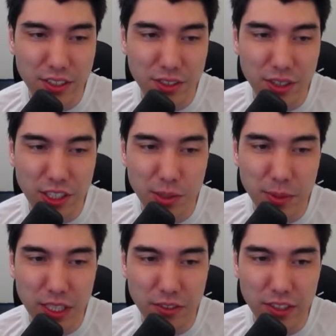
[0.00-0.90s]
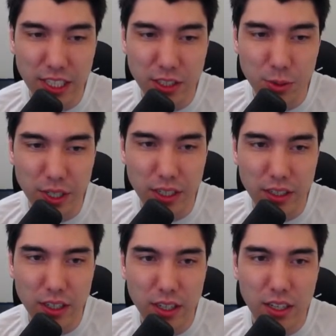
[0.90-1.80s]
So I just make a flight square.
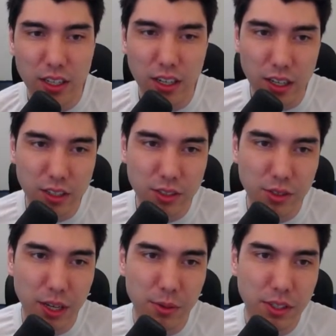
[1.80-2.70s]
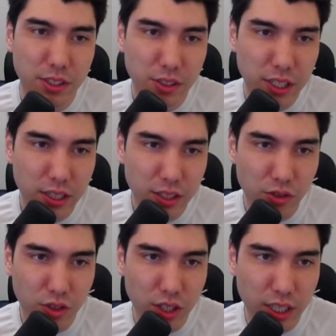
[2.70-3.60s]
So yeah, once you get
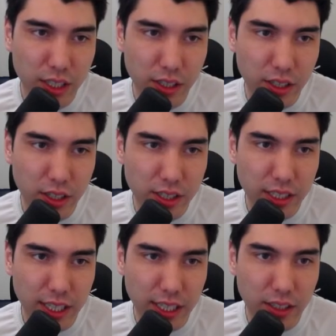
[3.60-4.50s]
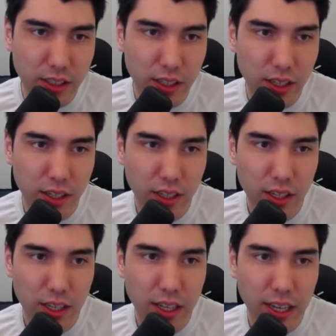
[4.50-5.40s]
this rook here on the second
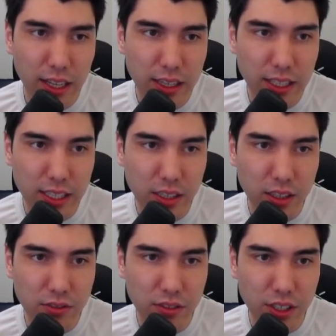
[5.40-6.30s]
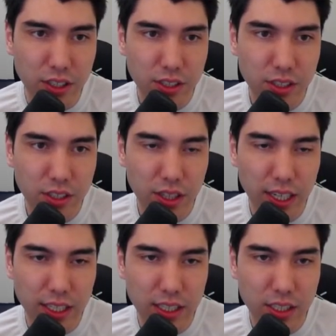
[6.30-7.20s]
and the king on the first, the
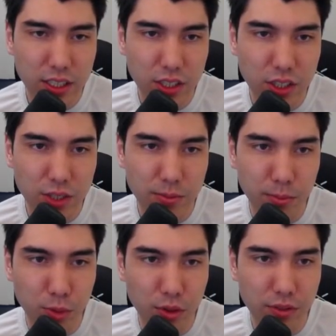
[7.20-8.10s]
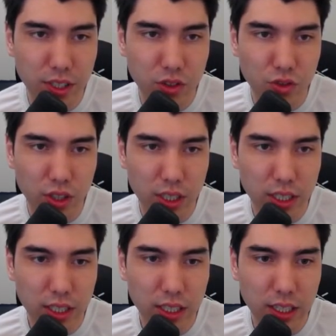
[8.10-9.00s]
idea is to just move this
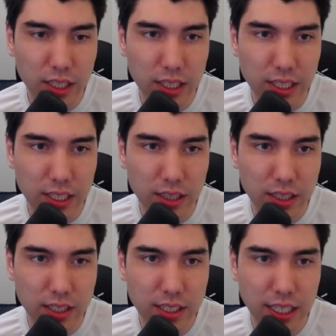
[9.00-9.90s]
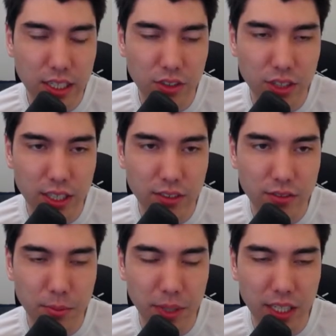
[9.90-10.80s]
rook and then get the second rook in
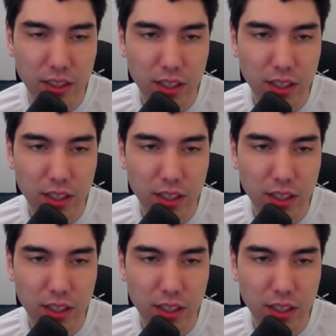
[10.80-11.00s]
for mate.